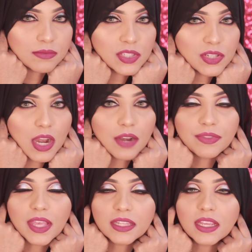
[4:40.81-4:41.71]

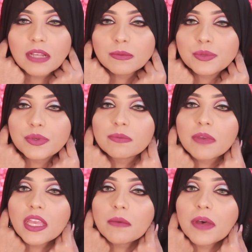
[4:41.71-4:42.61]
scarf that comes with
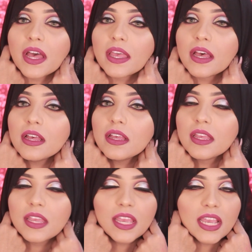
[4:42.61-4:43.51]
my abaya,
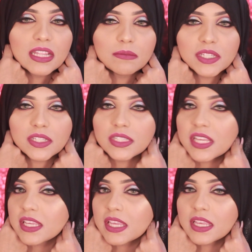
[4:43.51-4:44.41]
and I'm just
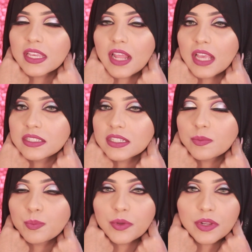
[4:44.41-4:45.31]
taking it, I
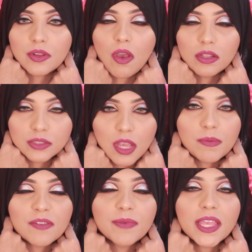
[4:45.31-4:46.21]
just put it on
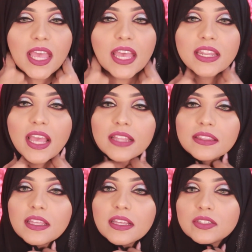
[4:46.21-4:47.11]
top of my head,
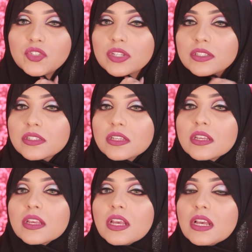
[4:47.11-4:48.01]
and then
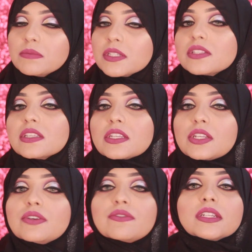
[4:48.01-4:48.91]
I'm just
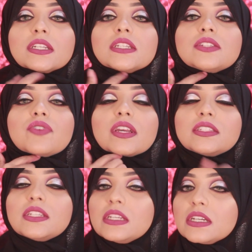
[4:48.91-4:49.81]
securing it
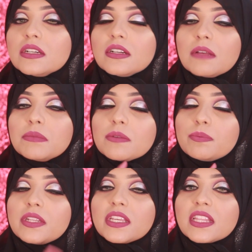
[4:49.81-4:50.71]
right here. I'm
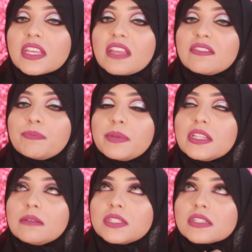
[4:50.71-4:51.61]
not putting any kind of
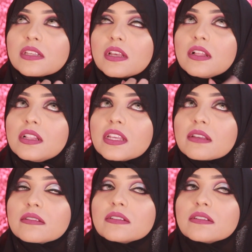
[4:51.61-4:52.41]
pin, I'm just like